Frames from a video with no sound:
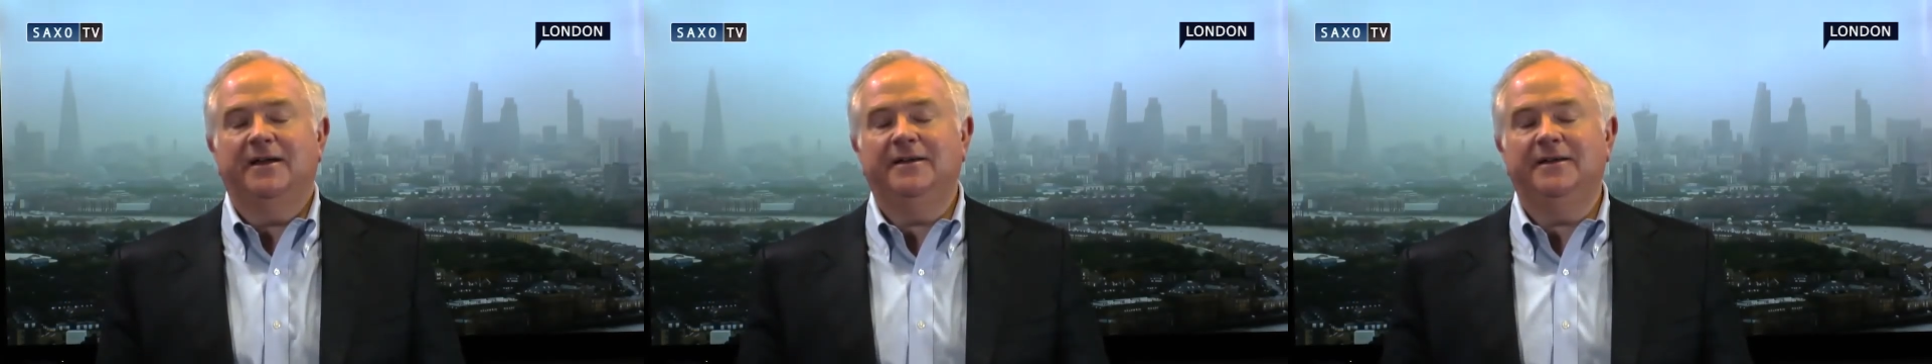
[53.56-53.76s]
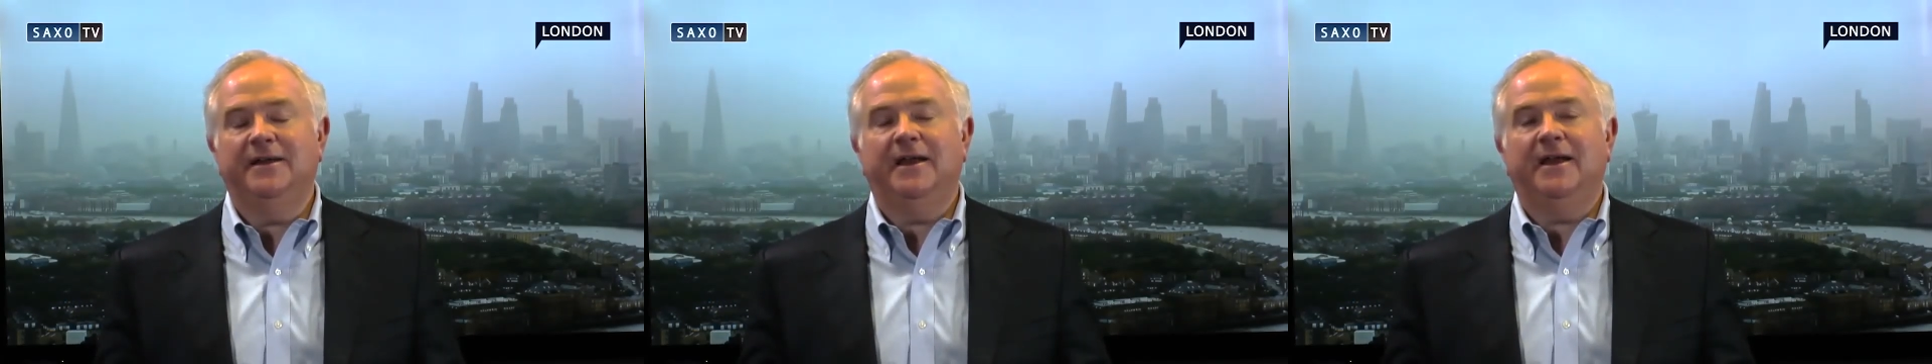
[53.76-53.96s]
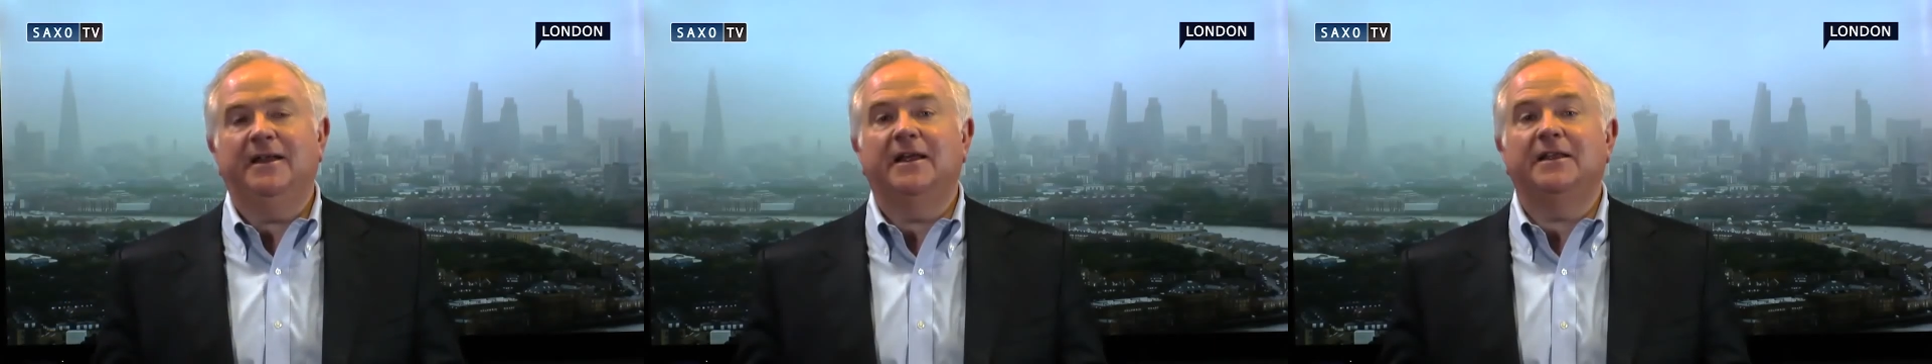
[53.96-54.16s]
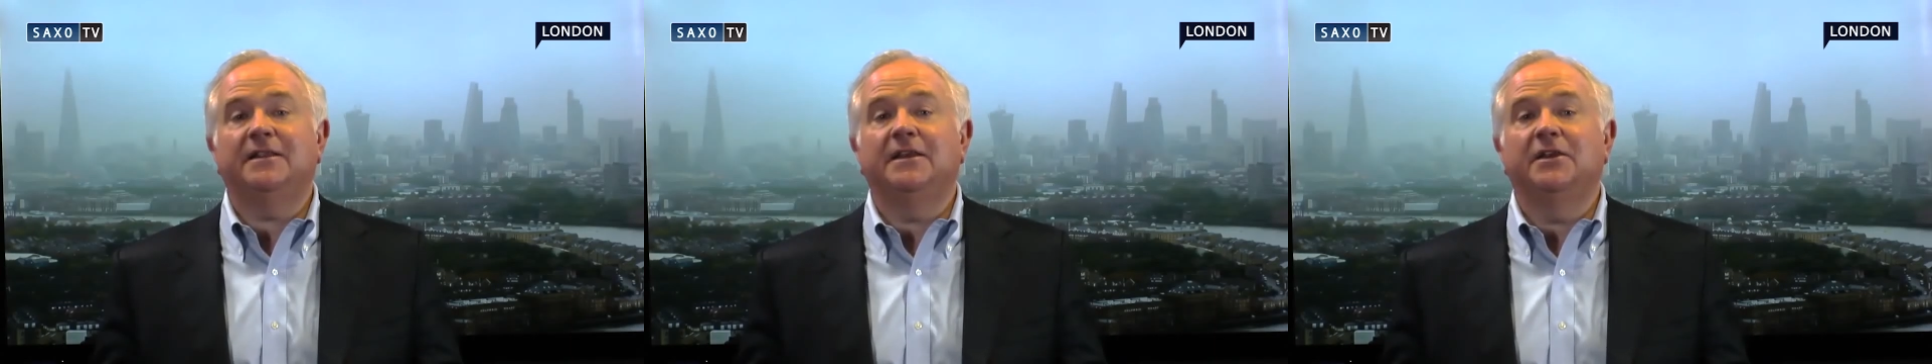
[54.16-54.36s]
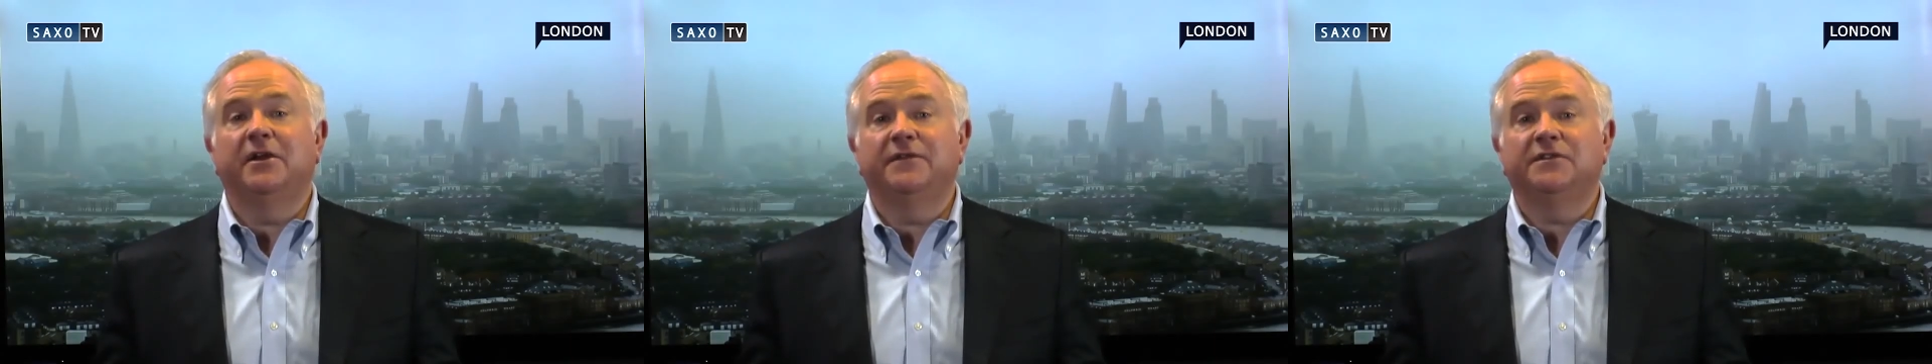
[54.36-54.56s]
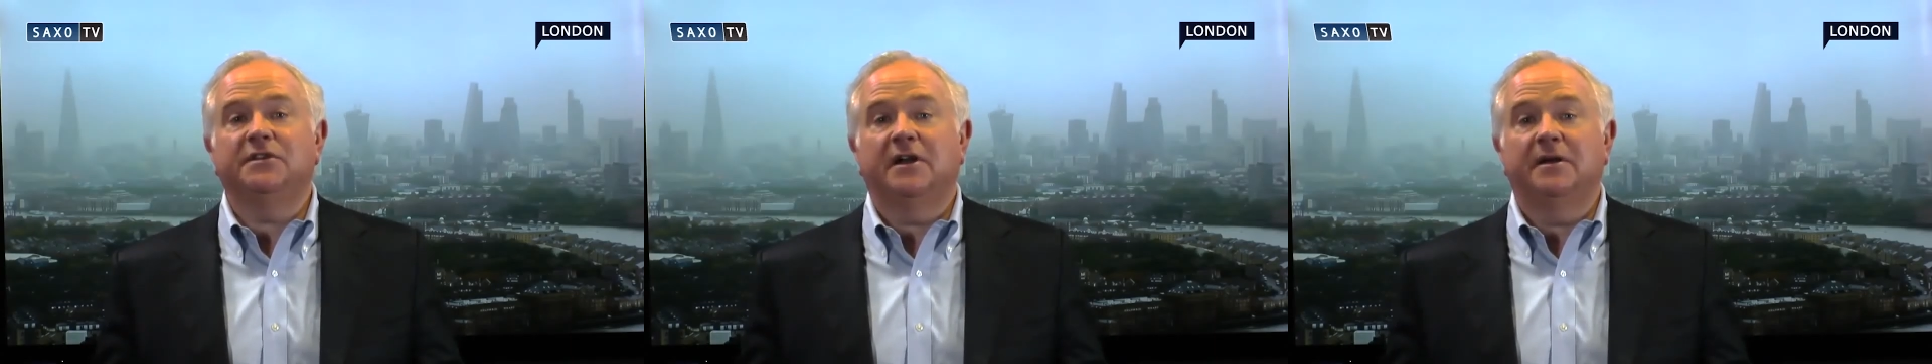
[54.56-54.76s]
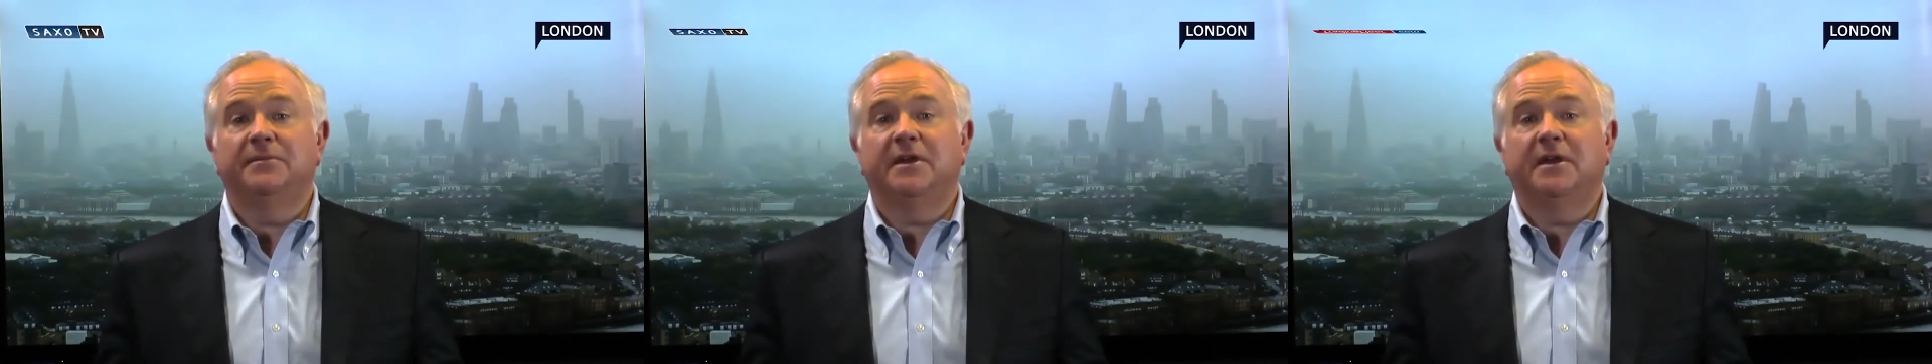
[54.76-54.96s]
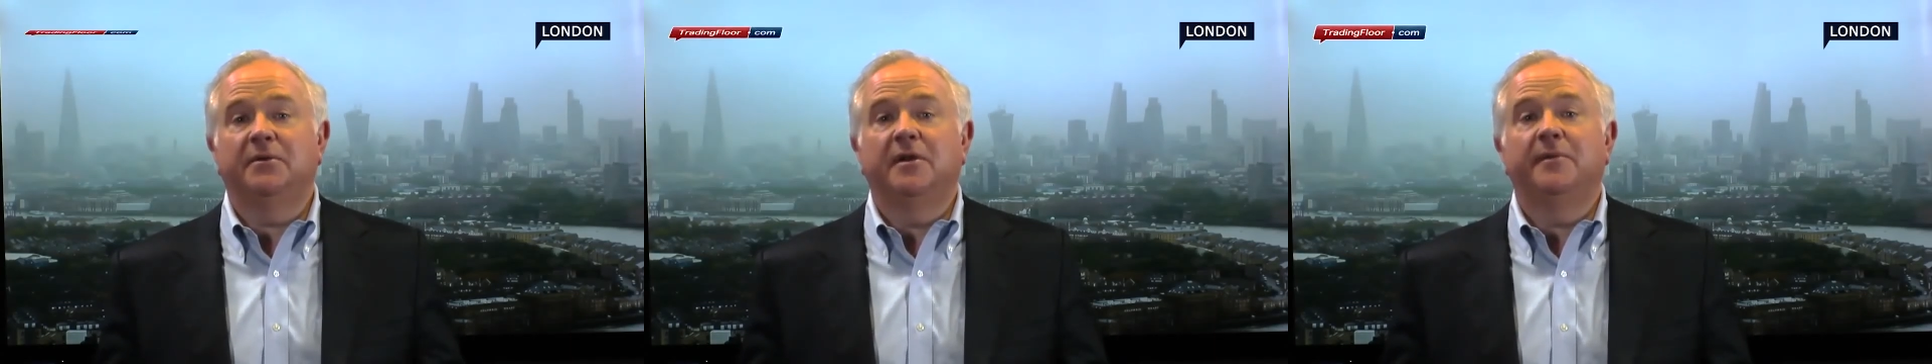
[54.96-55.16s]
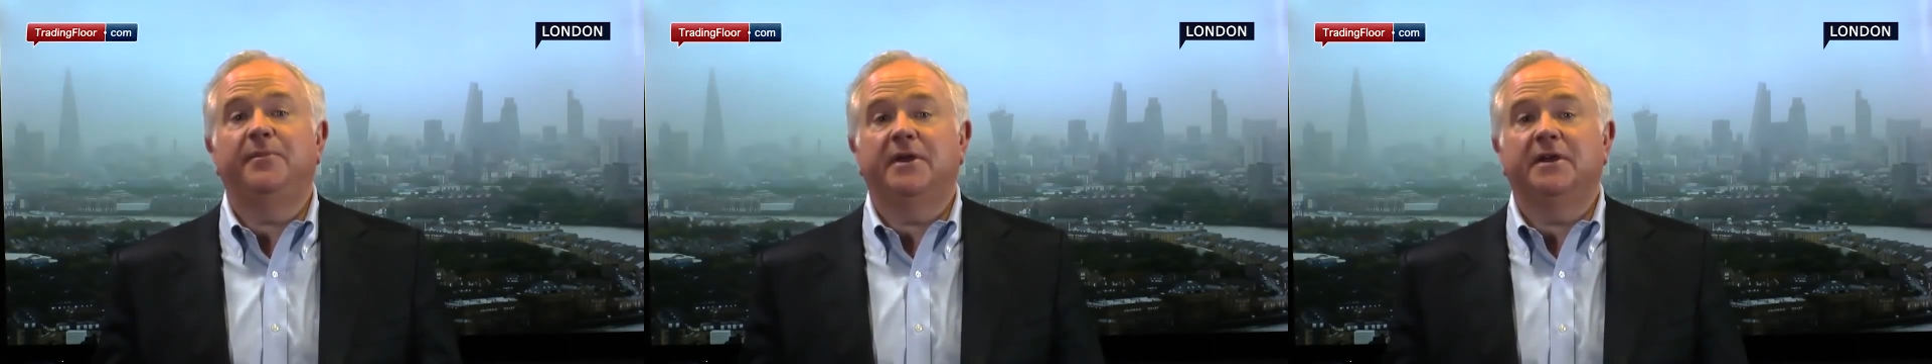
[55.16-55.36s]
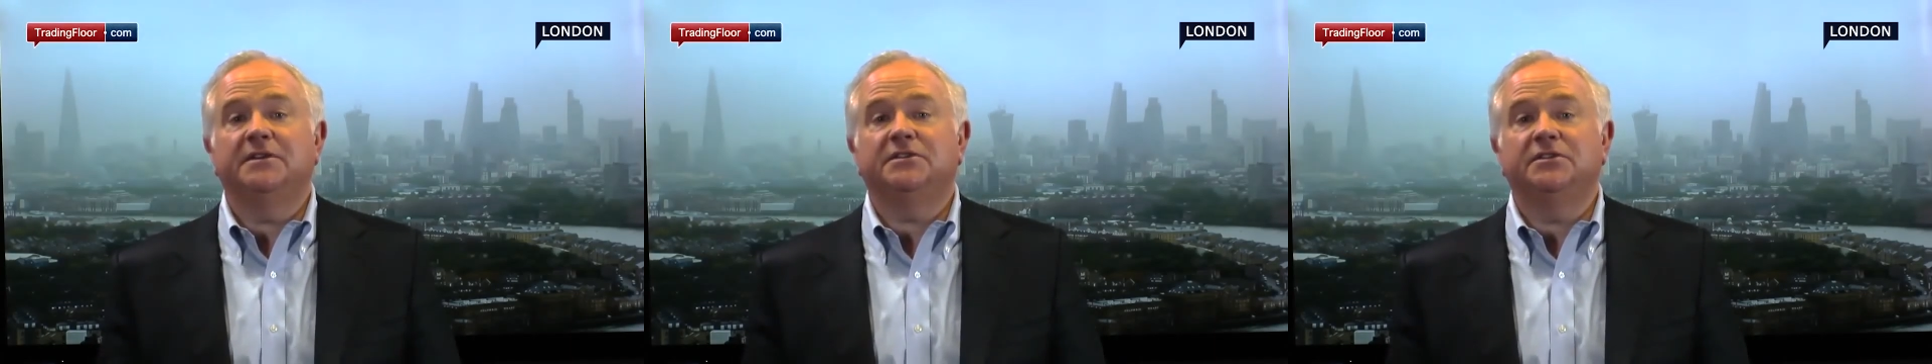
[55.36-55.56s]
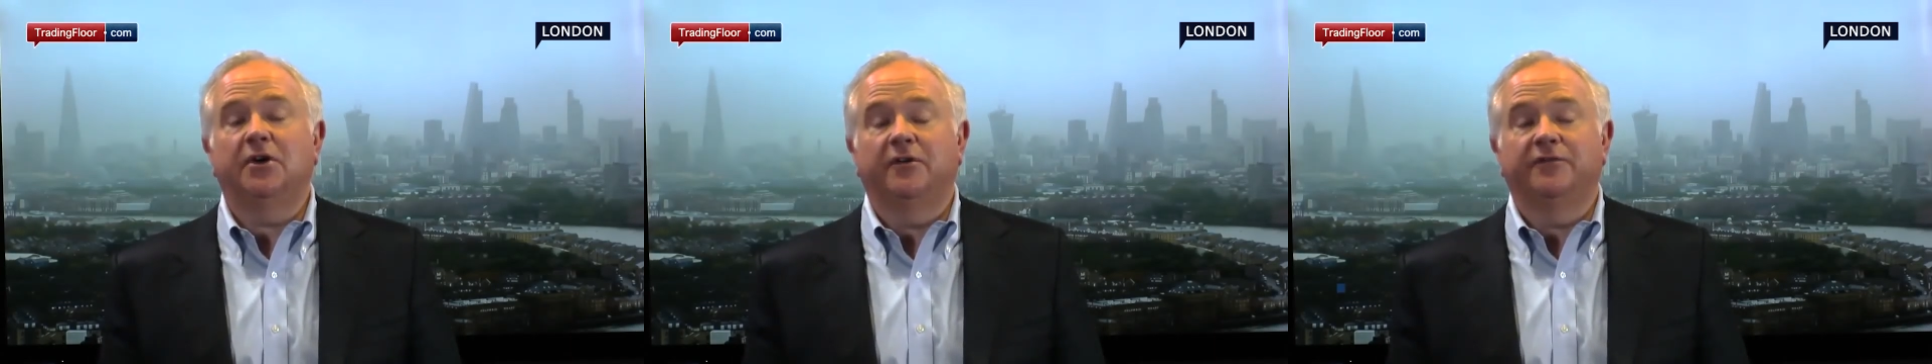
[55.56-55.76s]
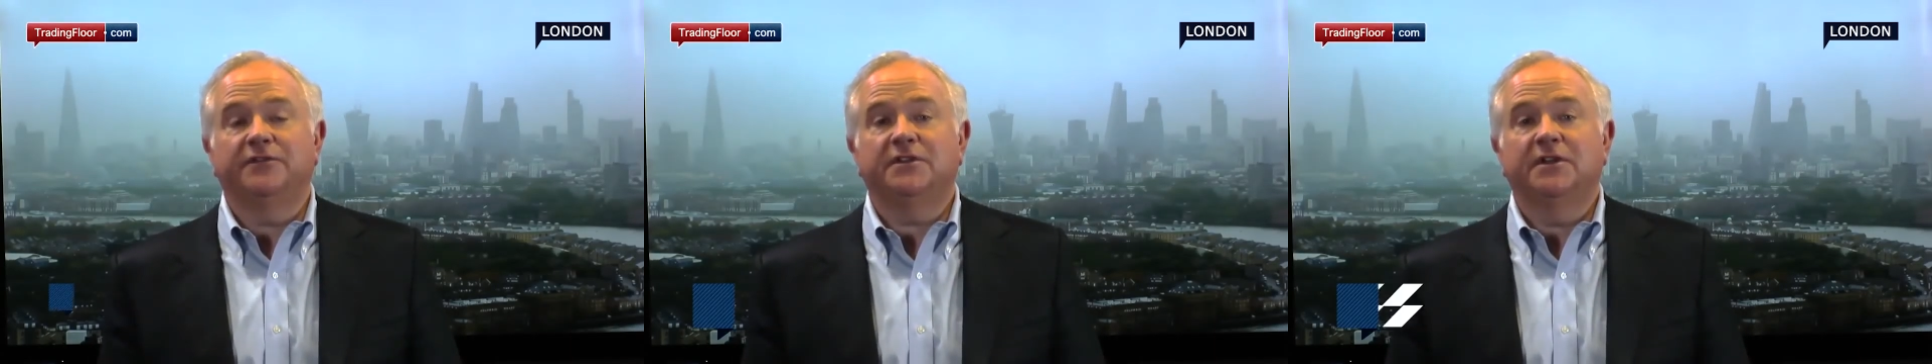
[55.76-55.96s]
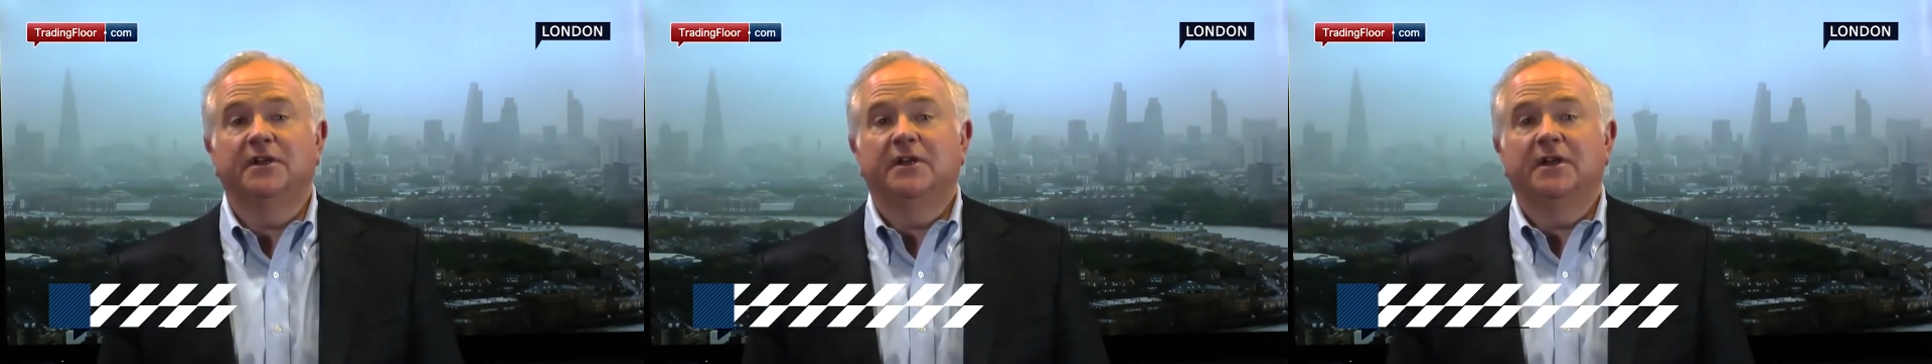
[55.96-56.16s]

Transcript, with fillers: and I think over time they will appear soft